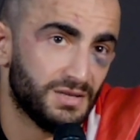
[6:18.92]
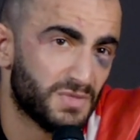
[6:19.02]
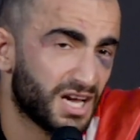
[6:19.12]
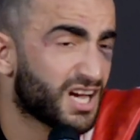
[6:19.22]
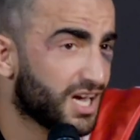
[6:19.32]

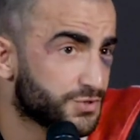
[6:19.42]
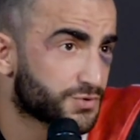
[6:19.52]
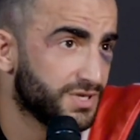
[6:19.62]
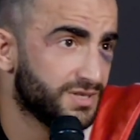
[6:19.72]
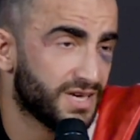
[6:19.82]
In my
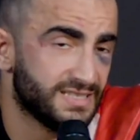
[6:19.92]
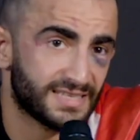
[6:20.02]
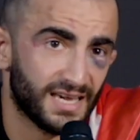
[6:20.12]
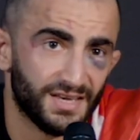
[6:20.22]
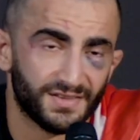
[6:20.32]
country, they
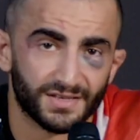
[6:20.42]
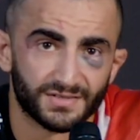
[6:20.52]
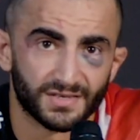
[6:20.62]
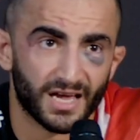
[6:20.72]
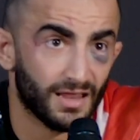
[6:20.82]
say
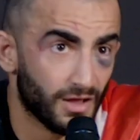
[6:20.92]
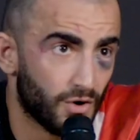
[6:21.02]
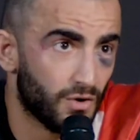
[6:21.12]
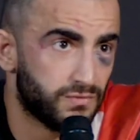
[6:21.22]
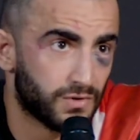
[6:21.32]
that
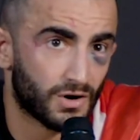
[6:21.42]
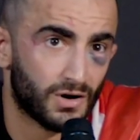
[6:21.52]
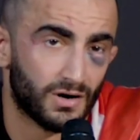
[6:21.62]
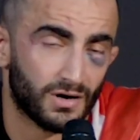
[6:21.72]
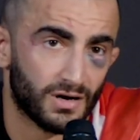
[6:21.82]

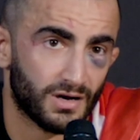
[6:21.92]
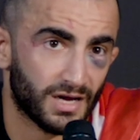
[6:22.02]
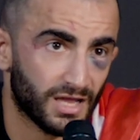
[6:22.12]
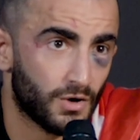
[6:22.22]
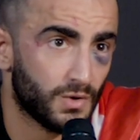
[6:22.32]

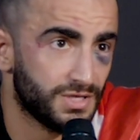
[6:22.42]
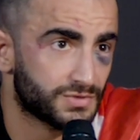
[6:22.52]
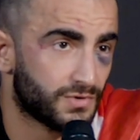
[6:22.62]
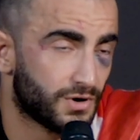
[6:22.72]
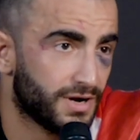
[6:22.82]
hello
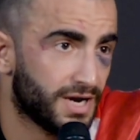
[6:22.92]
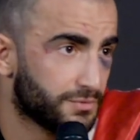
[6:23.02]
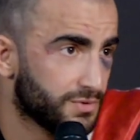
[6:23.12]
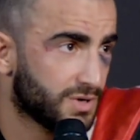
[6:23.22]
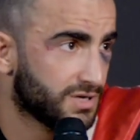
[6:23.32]
is for
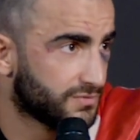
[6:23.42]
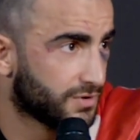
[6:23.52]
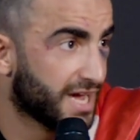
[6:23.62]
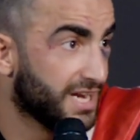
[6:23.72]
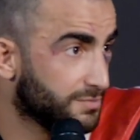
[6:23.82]
everyone,
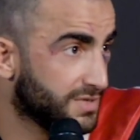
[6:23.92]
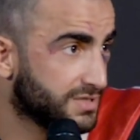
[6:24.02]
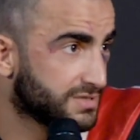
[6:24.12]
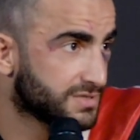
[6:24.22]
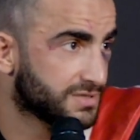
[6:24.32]
for
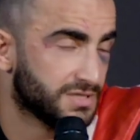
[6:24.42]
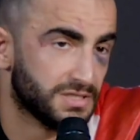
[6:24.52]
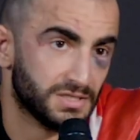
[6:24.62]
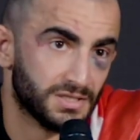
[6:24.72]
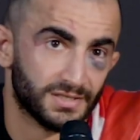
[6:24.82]
enemies.
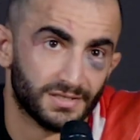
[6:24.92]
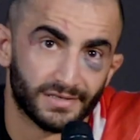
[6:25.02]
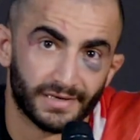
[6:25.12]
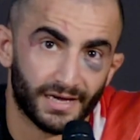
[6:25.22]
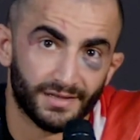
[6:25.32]

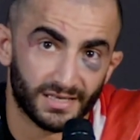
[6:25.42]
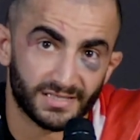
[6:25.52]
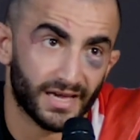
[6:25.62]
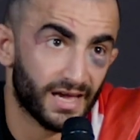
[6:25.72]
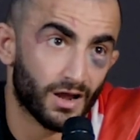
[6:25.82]
And I
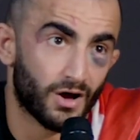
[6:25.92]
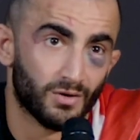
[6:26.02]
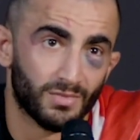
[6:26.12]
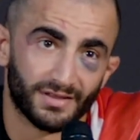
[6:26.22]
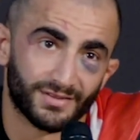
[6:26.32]
say
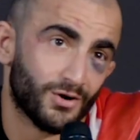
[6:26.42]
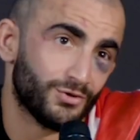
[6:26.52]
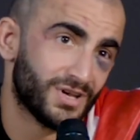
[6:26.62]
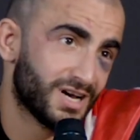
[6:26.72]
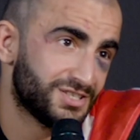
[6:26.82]
hello, but
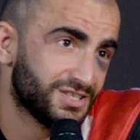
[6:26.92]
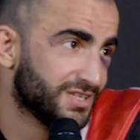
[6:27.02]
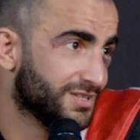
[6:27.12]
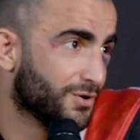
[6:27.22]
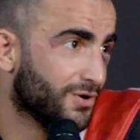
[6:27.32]
no
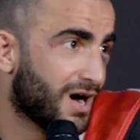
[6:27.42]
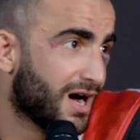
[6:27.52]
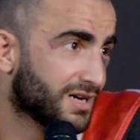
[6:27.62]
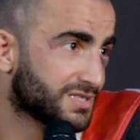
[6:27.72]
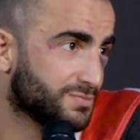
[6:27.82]
touching, no
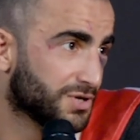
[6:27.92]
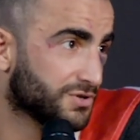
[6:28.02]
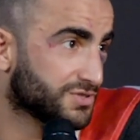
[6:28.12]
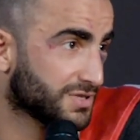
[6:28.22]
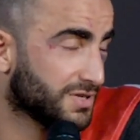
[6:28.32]
hugs,
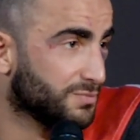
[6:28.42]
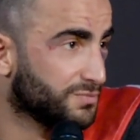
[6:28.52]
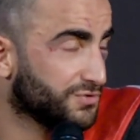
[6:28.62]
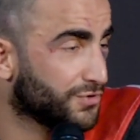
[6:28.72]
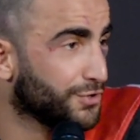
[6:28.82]
because
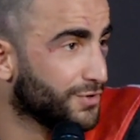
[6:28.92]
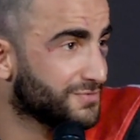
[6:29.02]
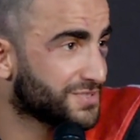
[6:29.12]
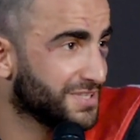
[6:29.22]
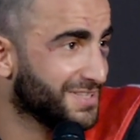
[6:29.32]
before
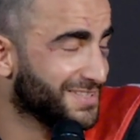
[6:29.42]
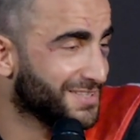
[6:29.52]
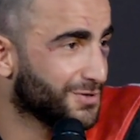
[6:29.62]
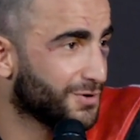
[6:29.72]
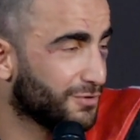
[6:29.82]

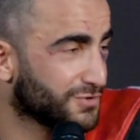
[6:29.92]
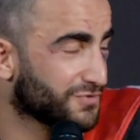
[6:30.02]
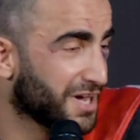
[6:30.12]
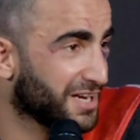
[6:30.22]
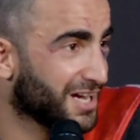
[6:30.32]
UFC, you know, I
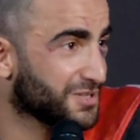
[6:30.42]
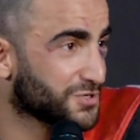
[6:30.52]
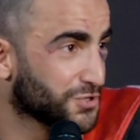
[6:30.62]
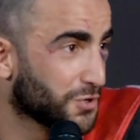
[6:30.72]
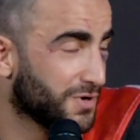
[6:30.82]
was fighting
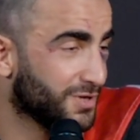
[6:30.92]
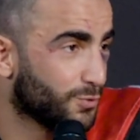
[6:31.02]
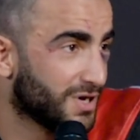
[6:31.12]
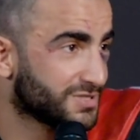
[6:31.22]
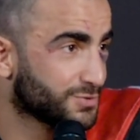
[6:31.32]
other show,
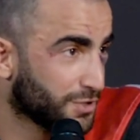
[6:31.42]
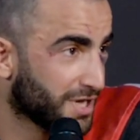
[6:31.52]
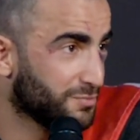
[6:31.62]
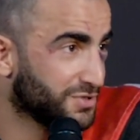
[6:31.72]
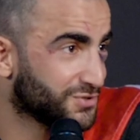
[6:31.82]
and once
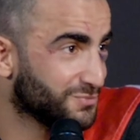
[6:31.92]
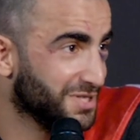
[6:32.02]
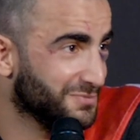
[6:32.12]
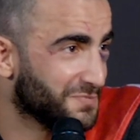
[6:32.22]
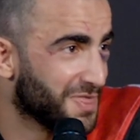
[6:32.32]
what happened to
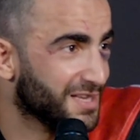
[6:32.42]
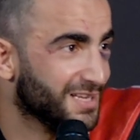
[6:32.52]
me,